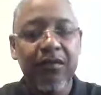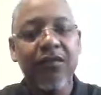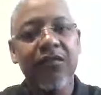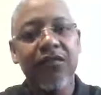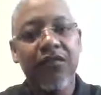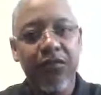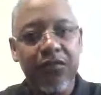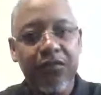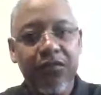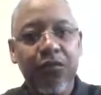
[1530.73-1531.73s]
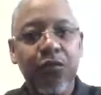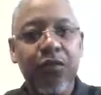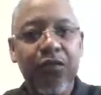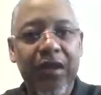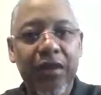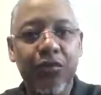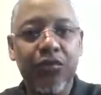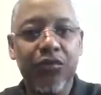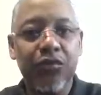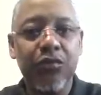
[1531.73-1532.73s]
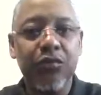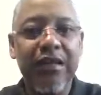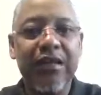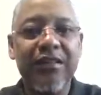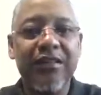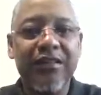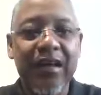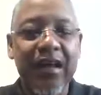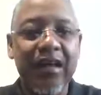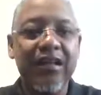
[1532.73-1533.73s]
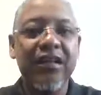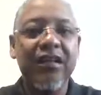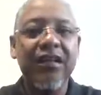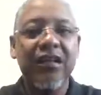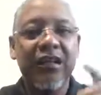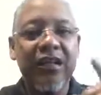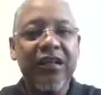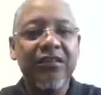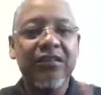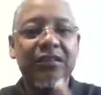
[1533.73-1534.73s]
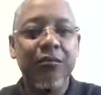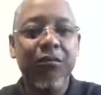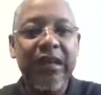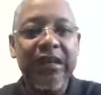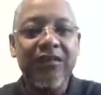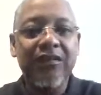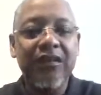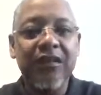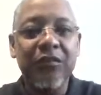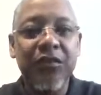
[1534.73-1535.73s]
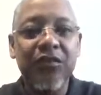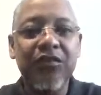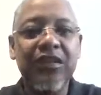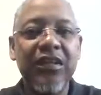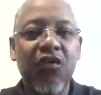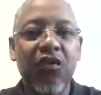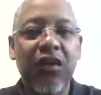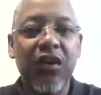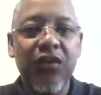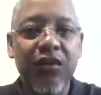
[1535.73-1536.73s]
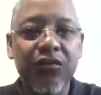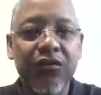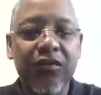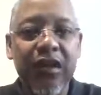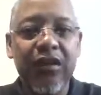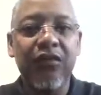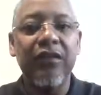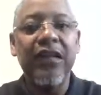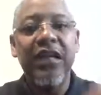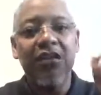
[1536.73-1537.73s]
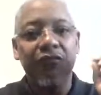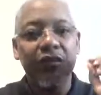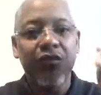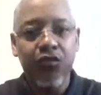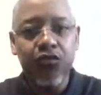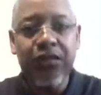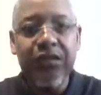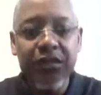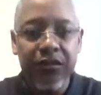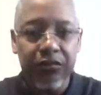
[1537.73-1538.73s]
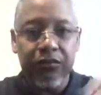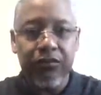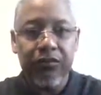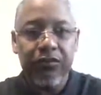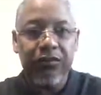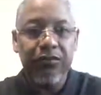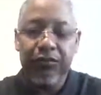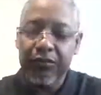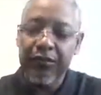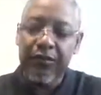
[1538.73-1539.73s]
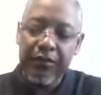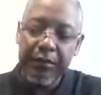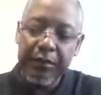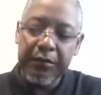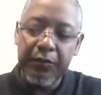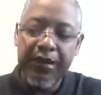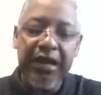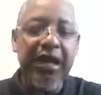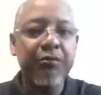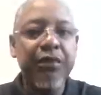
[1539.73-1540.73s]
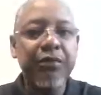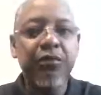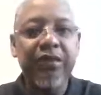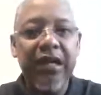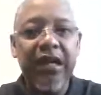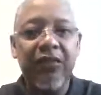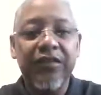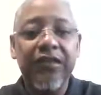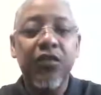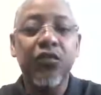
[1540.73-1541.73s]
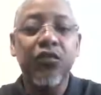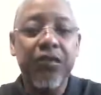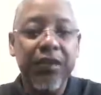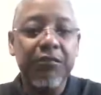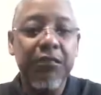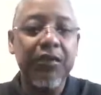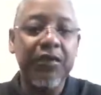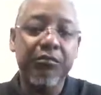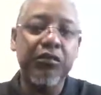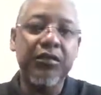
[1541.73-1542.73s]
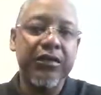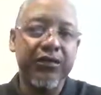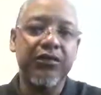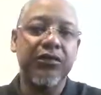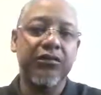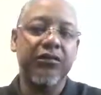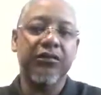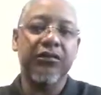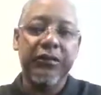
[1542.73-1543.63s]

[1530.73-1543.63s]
The church was able to and decided, let's bless the community on a larger scale. And for 2 years, we had people down at the old St. Martin de Porres church.